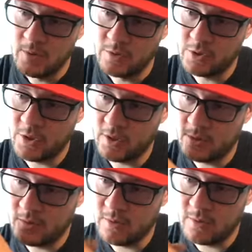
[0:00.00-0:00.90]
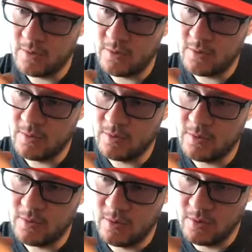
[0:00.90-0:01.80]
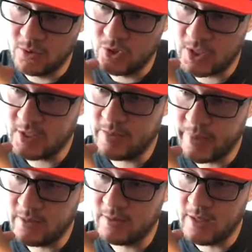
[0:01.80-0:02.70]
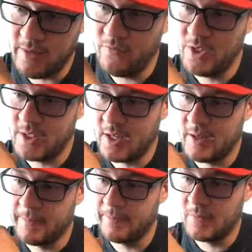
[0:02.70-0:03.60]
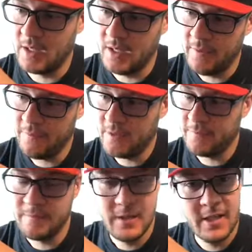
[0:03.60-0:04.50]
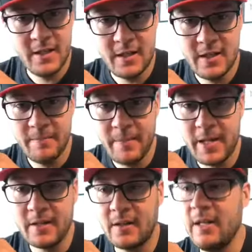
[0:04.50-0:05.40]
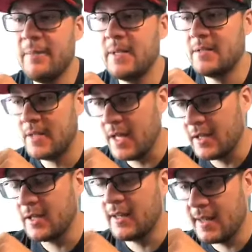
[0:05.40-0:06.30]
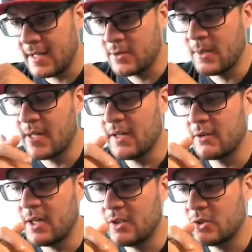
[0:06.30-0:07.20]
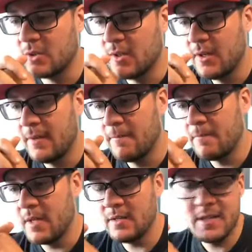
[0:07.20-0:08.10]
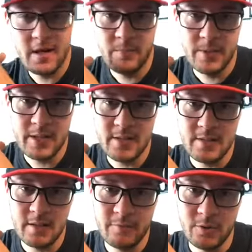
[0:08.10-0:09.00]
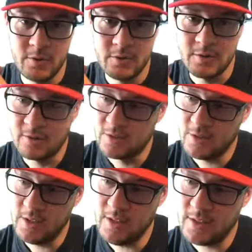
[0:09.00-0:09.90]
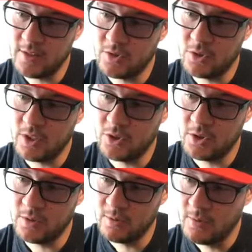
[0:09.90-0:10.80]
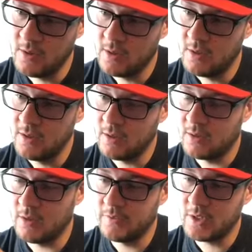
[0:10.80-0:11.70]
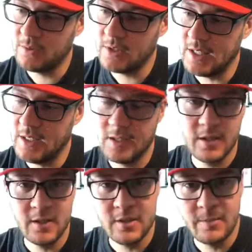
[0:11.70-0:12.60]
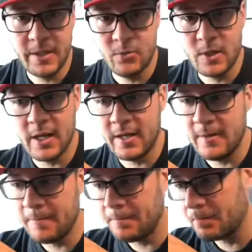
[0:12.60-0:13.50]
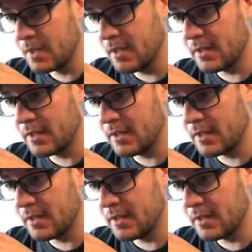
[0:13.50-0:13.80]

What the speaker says: So just about every time, if the leader didn't make a clear mistake and that's why he crashed, then second place is at fault. In this situation, Orlovsky was leading, he goes a bit wide, he